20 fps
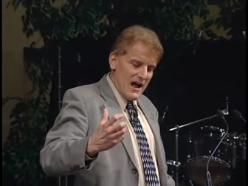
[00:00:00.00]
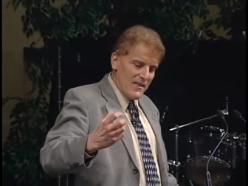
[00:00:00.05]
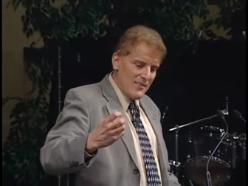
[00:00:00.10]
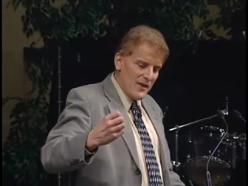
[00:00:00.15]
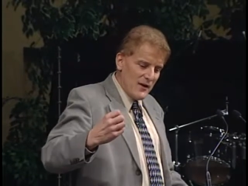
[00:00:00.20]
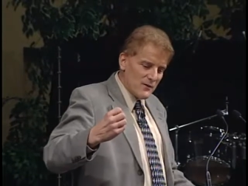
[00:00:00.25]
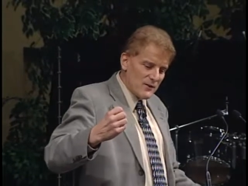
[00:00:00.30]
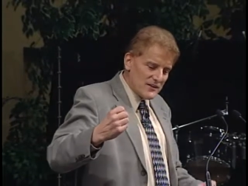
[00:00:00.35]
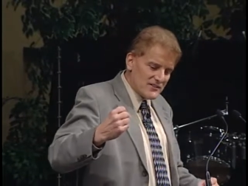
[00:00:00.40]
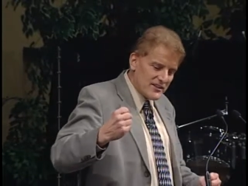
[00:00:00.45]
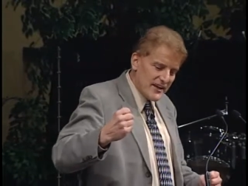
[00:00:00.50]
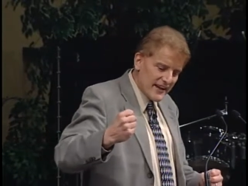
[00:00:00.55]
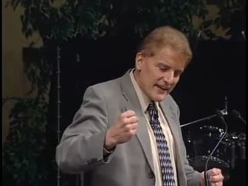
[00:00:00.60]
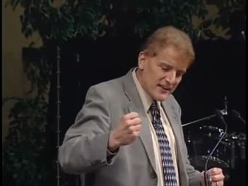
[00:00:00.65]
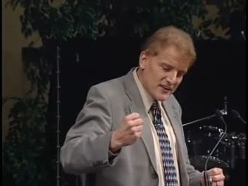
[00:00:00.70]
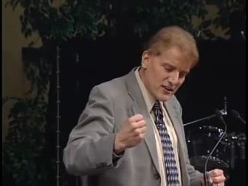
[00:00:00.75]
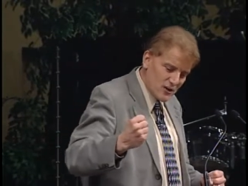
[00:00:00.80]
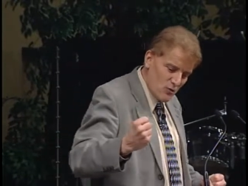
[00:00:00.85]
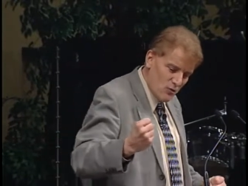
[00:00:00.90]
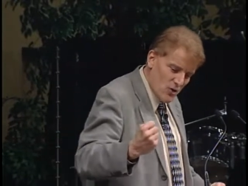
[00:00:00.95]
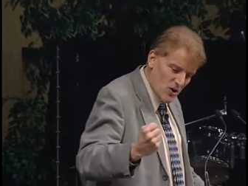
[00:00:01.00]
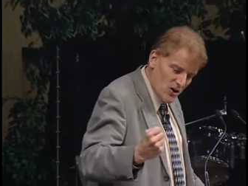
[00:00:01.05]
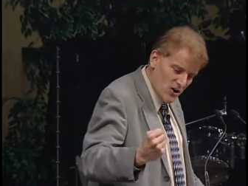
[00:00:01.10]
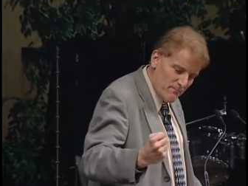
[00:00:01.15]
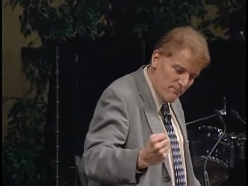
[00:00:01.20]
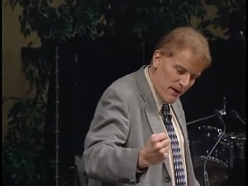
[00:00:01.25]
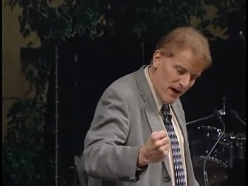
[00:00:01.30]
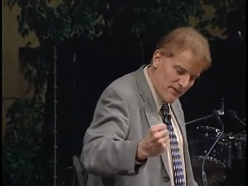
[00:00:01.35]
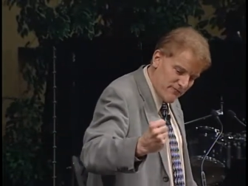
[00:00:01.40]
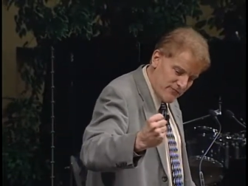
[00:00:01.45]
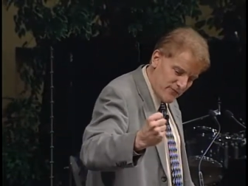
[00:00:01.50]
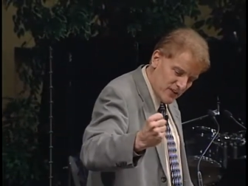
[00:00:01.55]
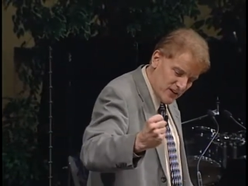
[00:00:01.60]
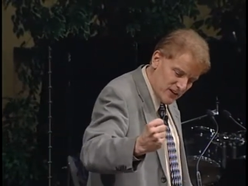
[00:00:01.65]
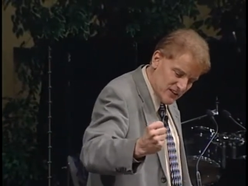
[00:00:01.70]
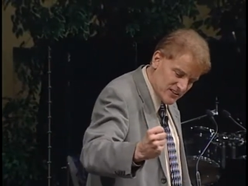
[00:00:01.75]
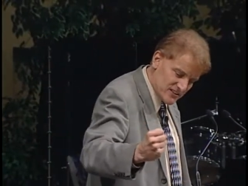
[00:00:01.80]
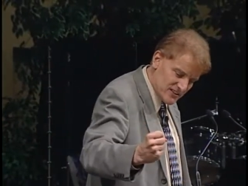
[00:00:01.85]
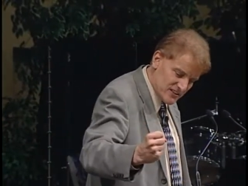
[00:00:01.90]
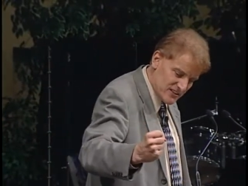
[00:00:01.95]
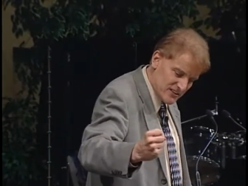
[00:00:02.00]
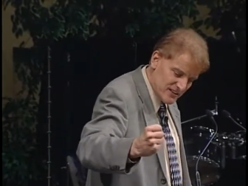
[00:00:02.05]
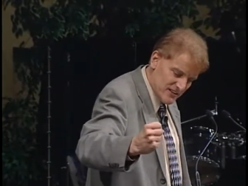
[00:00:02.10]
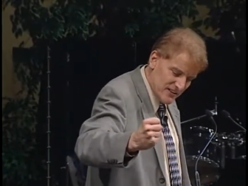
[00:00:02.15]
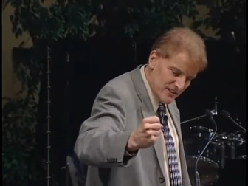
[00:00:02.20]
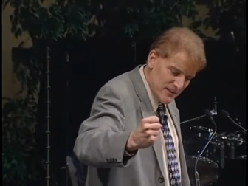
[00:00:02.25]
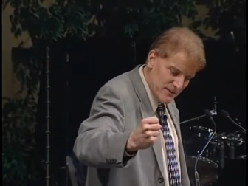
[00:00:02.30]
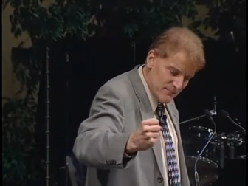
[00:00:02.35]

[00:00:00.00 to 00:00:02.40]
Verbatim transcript: And they were to take it to the world by first